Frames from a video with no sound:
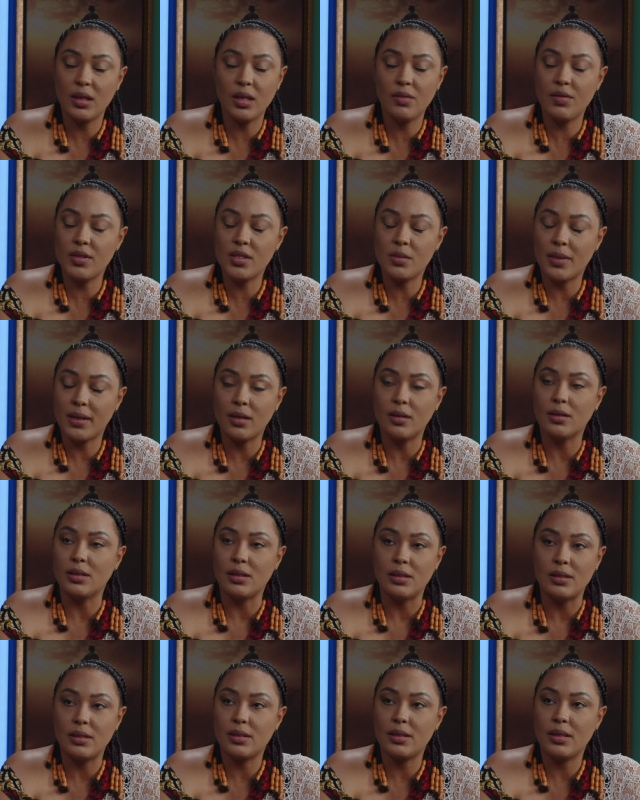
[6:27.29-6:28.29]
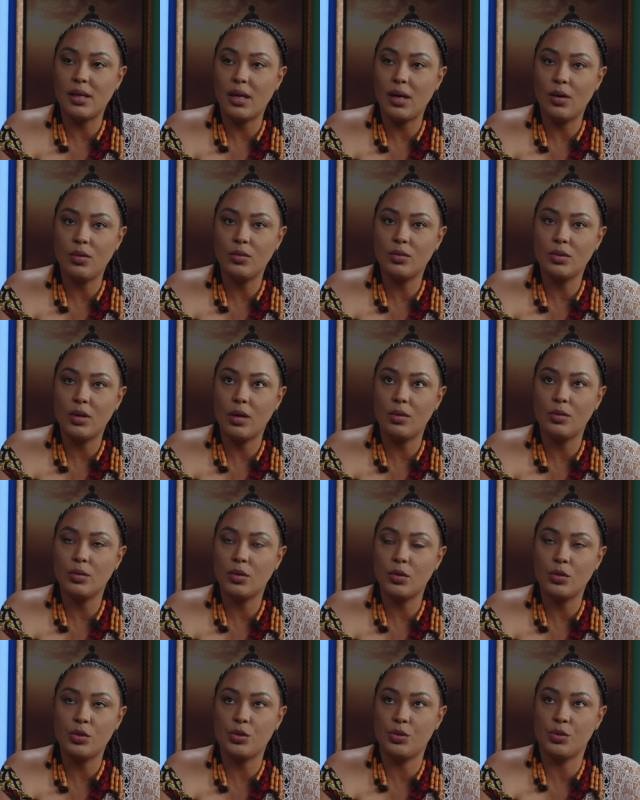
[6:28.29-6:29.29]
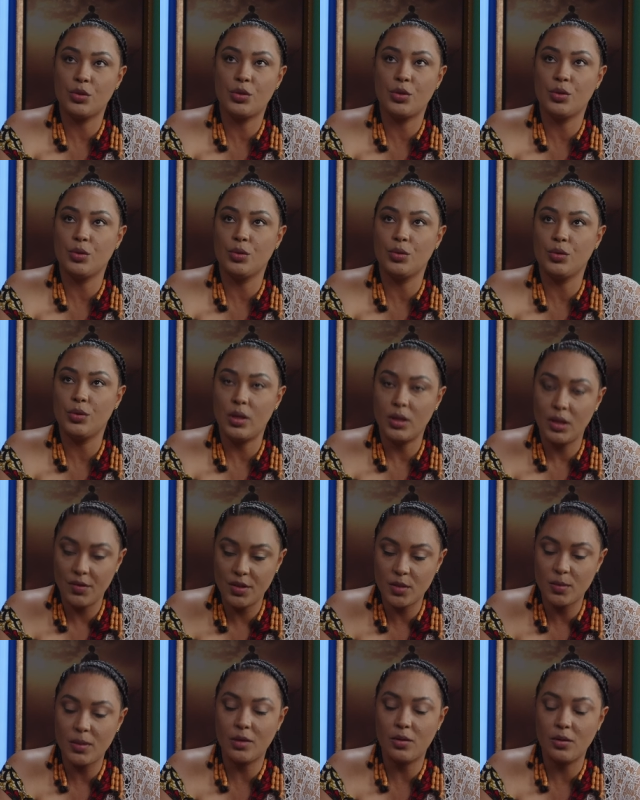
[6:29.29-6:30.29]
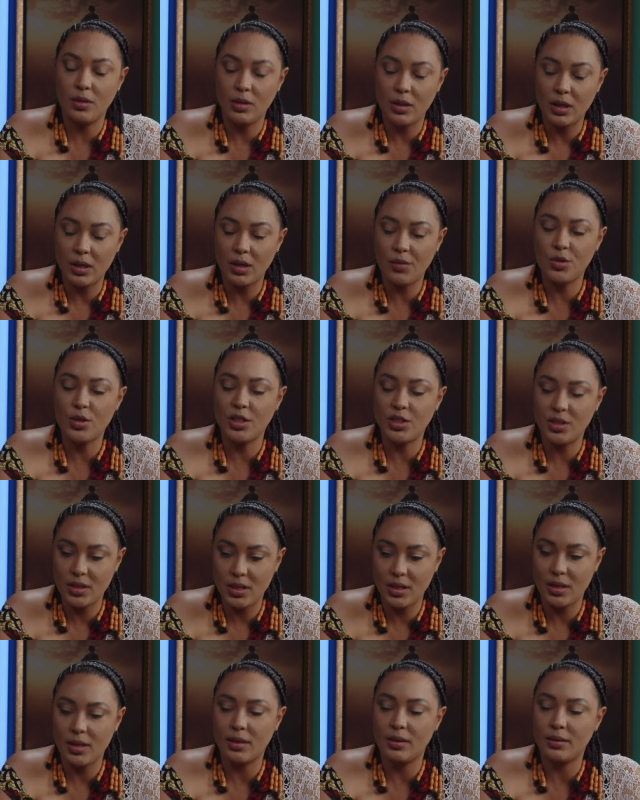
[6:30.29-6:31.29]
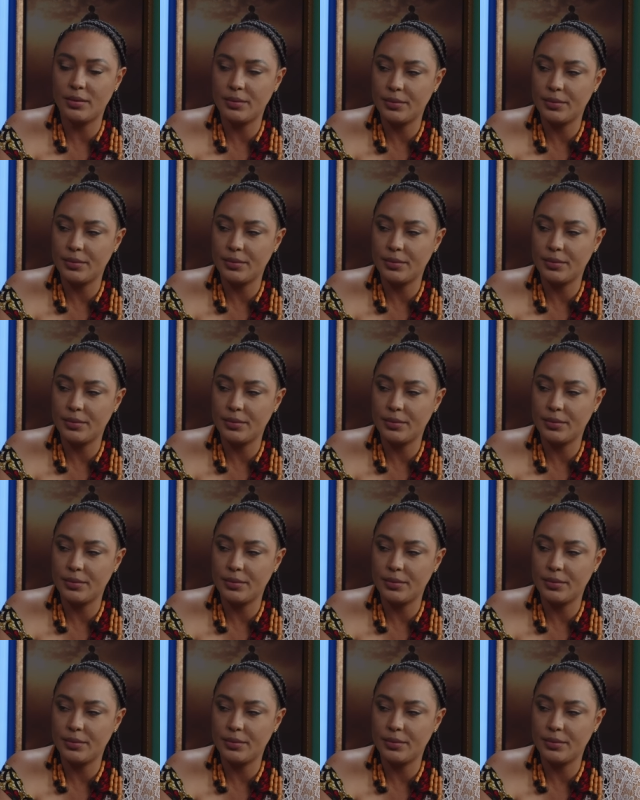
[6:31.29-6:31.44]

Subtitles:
it to my colleague. I won't go to the crew. I'll give it to my colleague. I'll give it to Ajitanan.